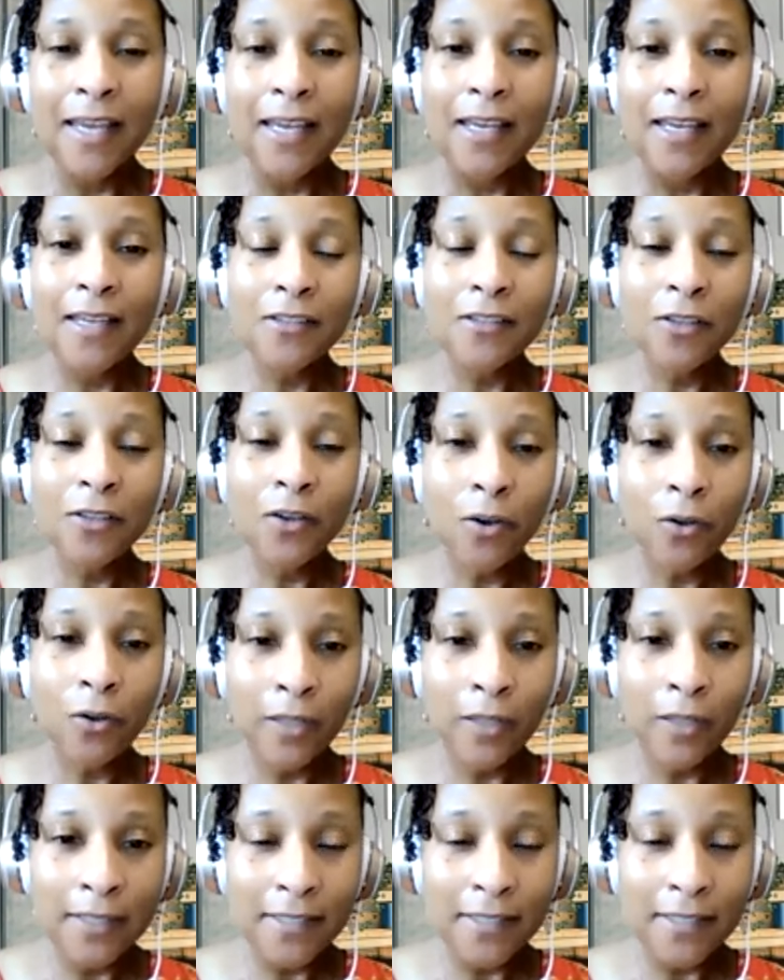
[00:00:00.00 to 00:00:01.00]
It's a
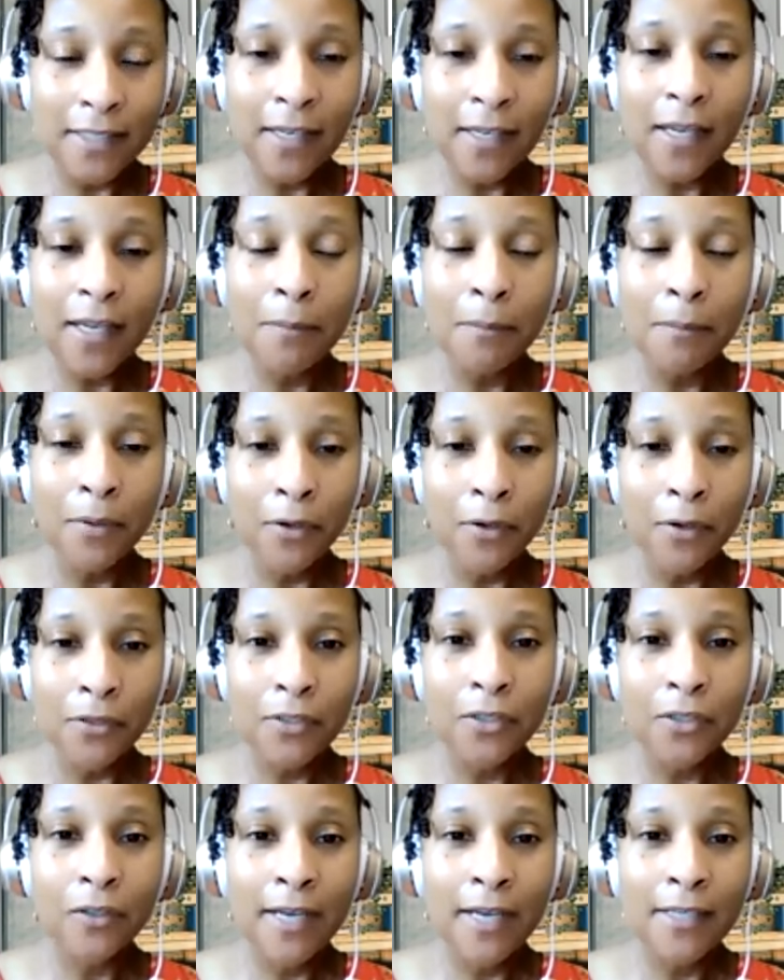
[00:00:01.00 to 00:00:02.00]
holistic and
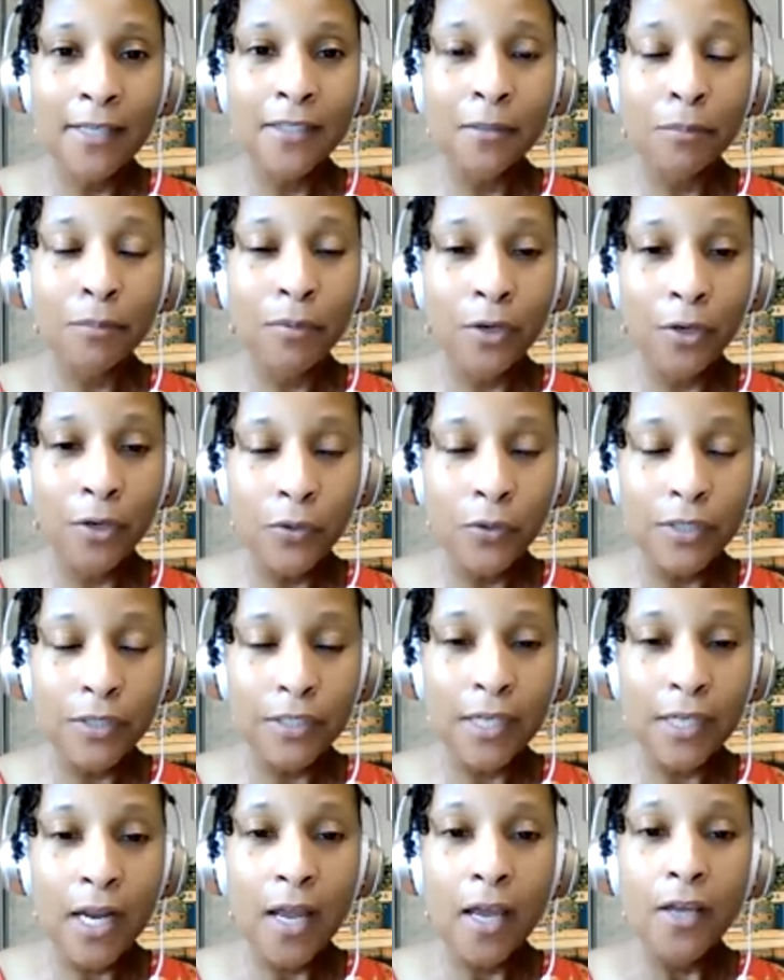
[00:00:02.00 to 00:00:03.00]
personalized approach